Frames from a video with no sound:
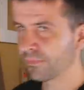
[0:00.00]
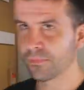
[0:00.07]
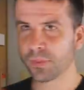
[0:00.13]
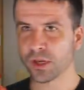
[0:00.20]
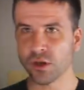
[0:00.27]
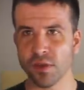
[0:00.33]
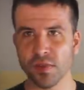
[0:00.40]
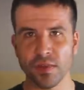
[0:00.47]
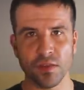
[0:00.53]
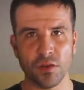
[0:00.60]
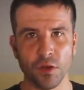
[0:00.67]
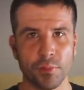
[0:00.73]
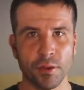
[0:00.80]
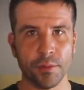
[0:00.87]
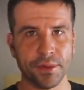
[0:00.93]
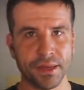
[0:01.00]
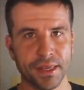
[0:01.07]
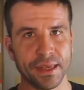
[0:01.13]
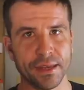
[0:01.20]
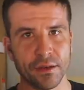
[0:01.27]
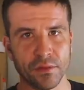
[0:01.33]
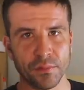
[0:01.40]
because they're so popular
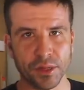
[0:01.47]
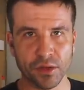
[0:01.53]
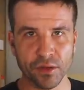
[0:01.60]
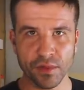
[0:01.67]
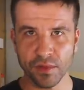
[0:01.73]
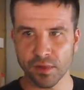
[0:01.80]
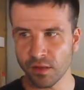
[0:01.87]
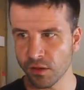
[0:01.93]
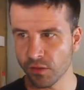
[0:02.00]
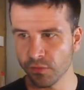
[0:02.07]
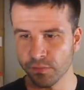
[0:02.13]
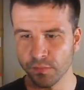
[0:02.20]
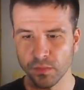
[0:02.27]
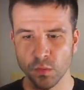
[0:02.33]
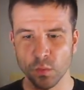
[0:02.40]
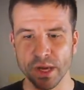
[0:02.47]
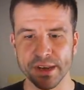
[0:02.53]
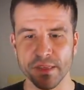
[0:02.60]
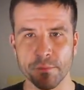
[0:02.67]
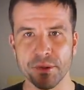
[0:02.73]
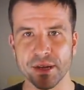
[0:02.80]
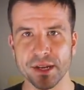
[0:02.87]
here and because they're so
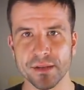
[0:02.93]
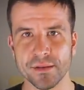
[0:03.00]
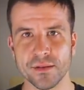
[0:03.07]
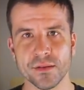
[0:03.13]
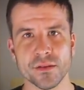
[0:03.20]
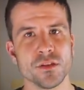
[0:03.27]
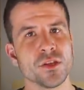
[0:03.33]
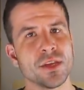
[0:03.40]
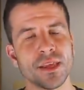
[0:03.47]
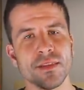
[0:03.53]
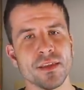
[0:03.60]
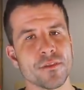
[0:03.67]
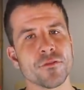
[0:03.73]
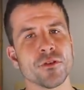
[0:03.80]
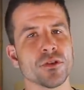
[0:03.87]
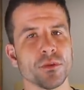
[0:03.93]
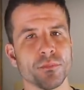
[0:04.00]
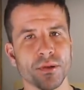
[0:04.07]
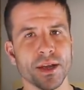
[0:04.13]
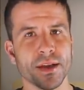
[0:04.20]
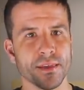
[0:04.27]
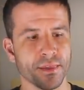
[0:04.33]
widespread, you get these for a good
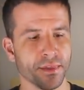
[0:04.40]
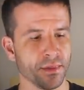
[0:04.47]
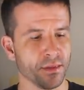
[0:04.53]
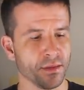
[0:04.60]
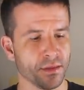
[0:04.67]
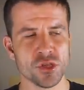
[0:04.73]
price.